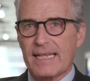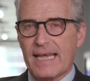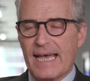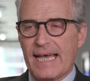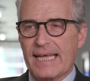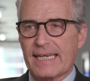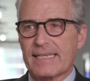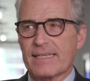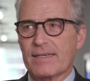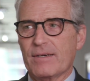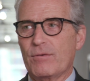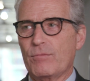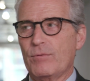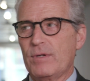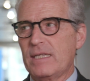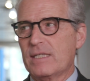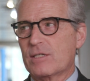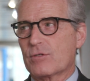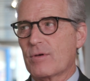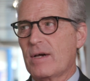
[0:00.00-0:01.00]
that
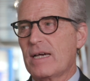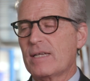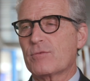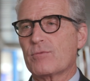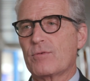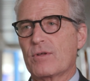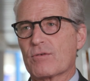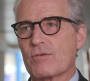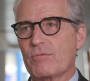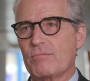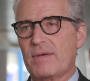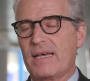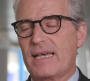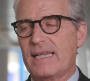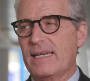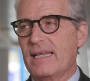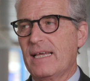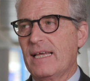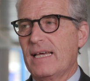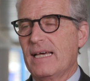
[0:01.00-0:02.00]
we try to
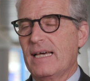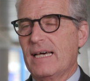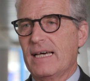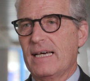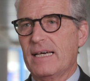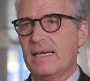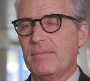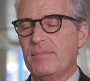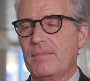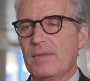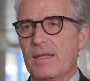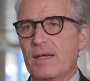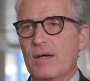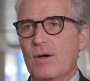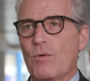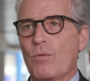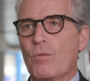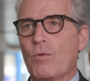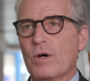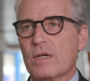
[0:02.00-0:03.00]
recommend uh,
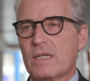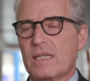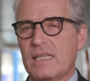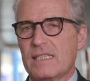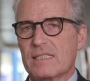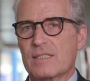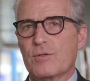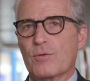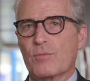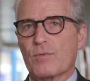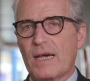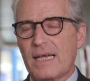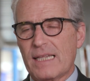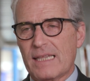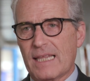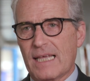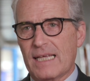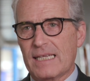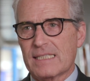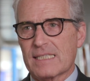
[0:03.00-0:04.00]
what is the
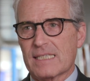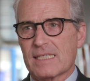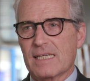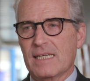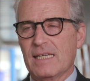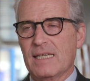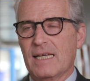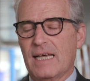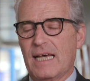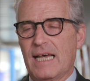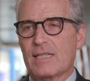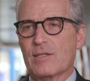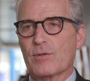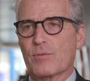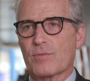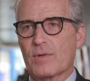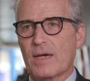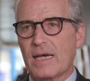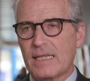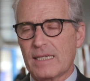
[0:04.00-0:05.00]
right test at the
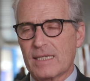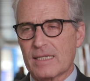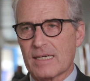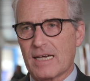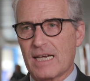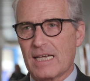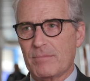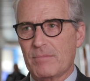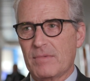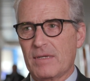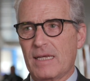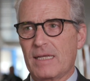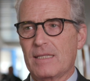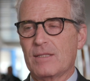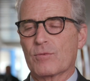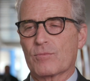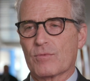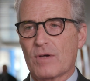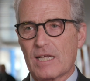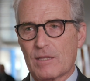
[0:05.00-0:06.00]
right time
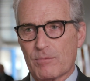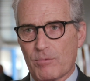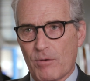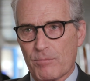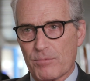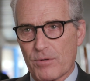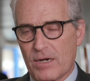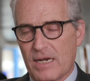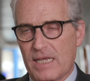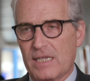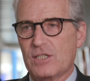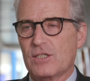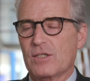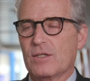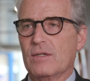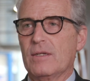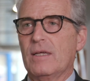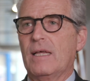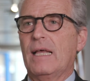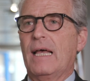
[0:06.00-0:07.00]
in the right
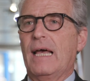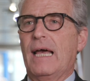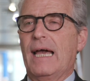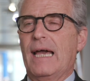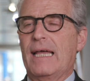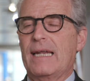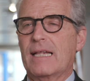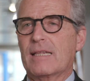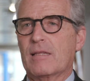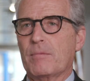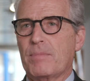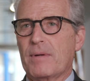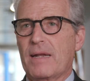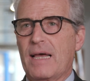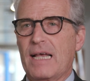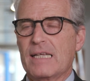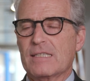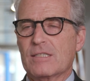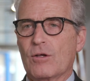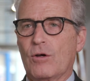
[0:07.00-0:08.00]
population. And that
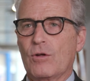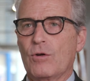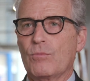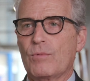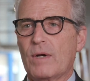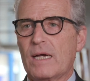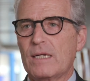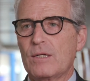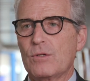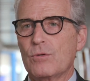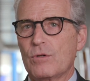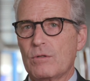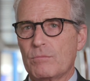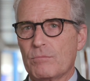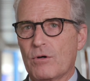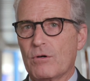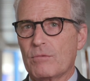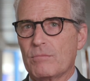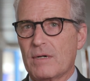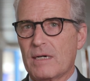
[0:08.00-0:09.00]
applies on when doing
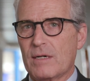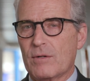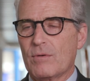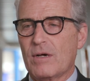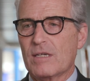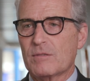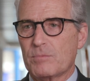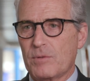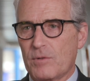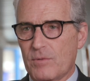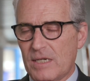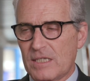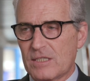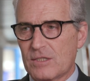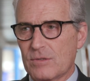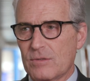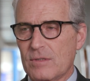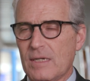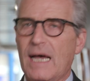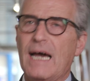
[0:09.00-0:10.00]
bone marrow
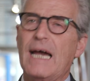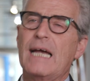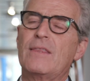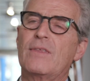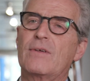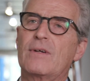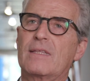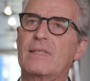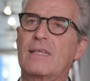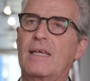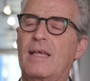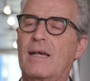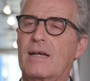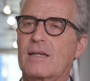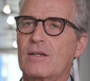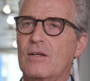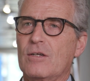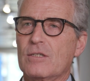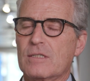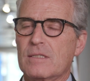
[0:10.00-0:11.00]
aspiration, either at
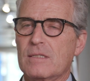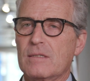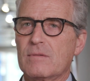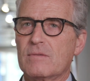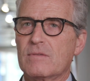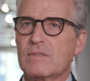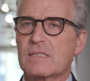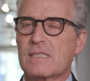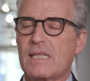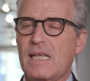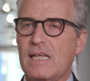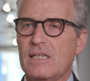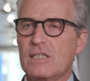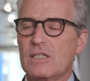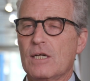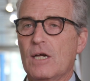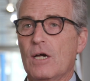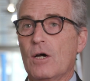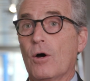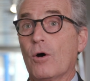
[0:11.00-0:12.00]
diagnostic
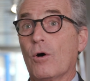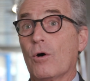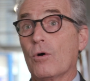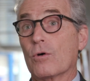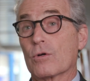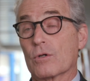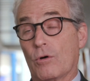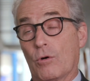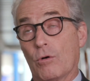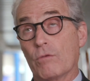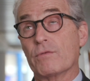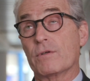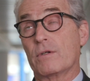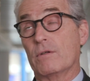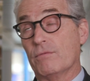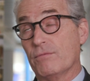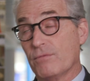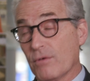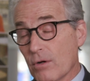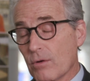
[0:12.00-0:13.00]
stage or over
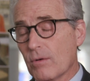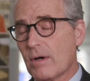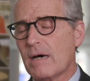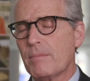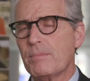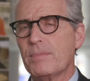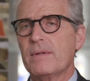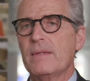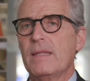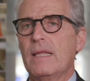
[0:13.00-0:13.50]
the follow-up,